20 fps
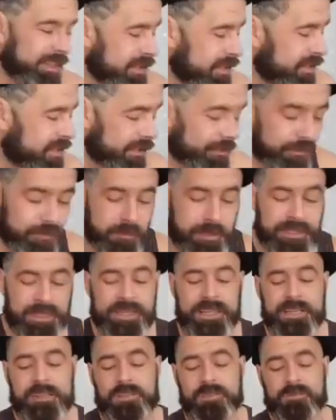So from
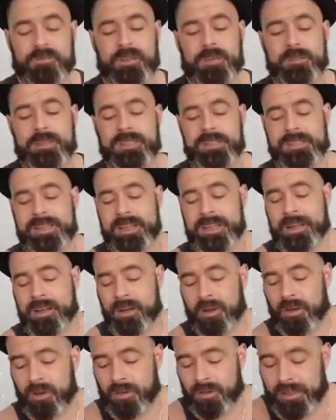International Women's
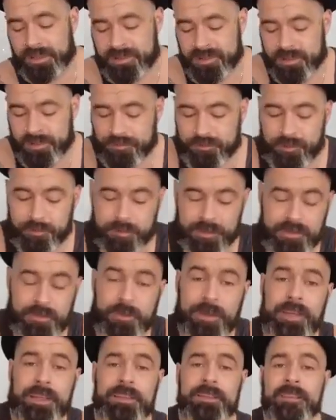Day, all that stuff in
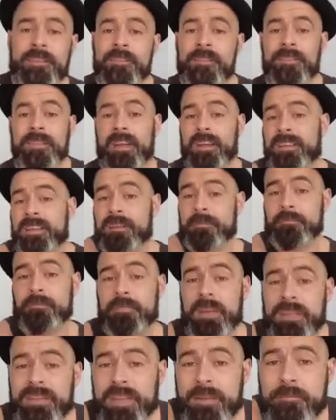between. And
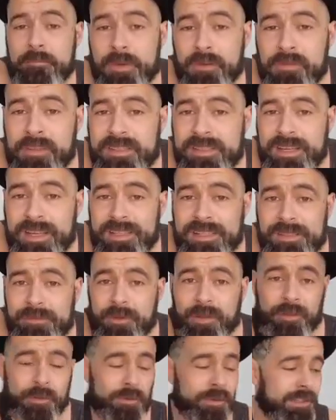then Mother's Day
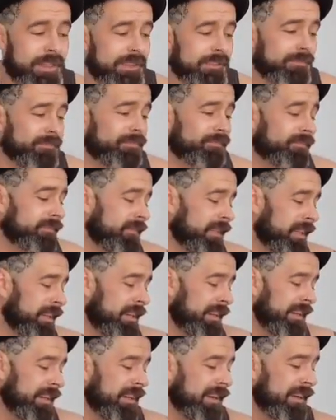tomorrow, innit?
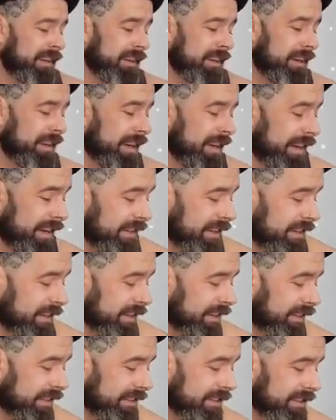
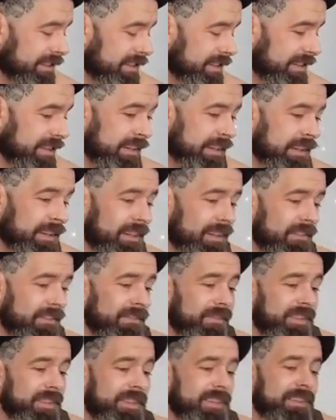And
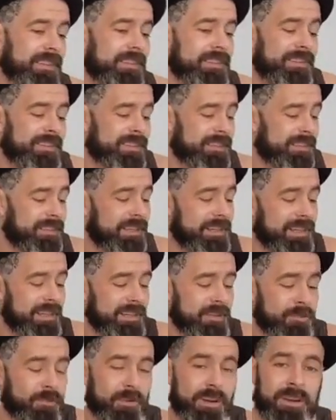
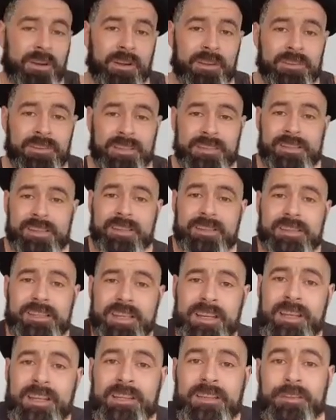in a world, as I
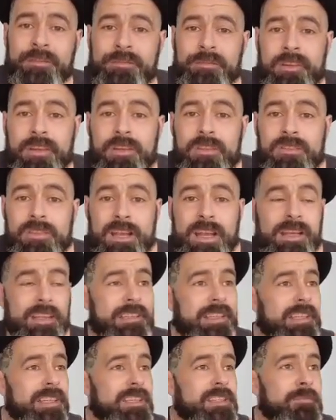say, that feels
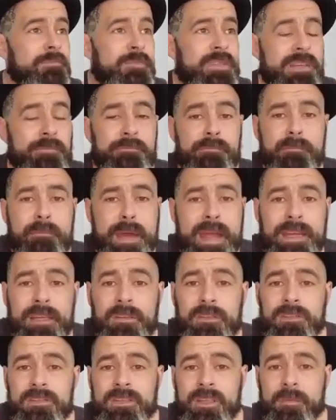like it is
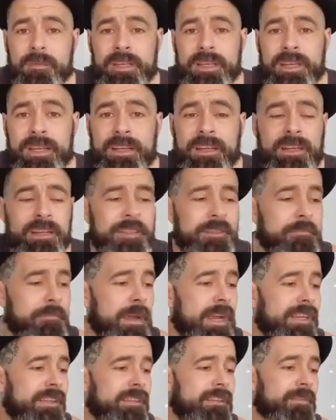male-dominated,
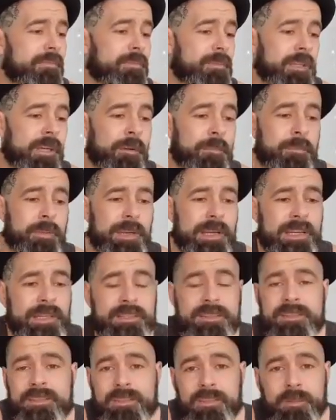men
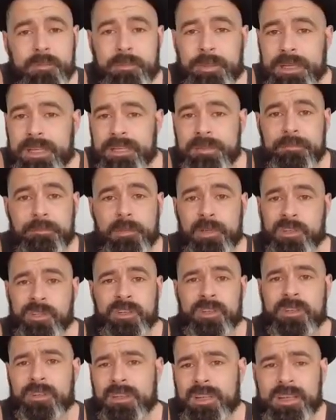are still paid
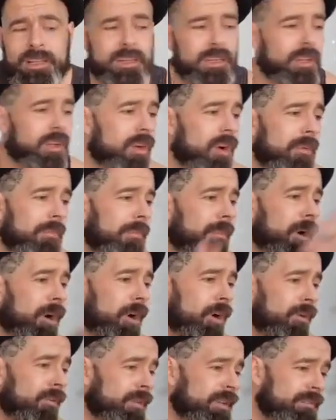more, like a lot
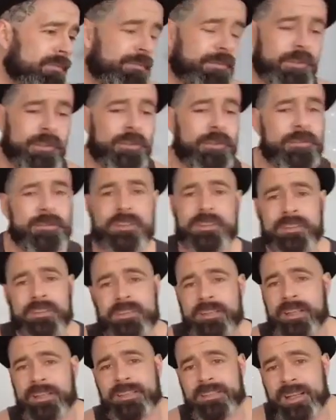more for
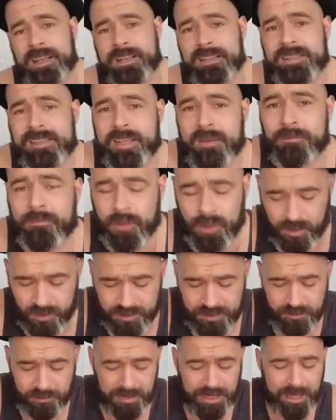the exact same
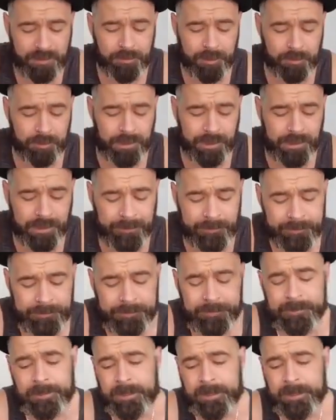roles and blah, blah, blah.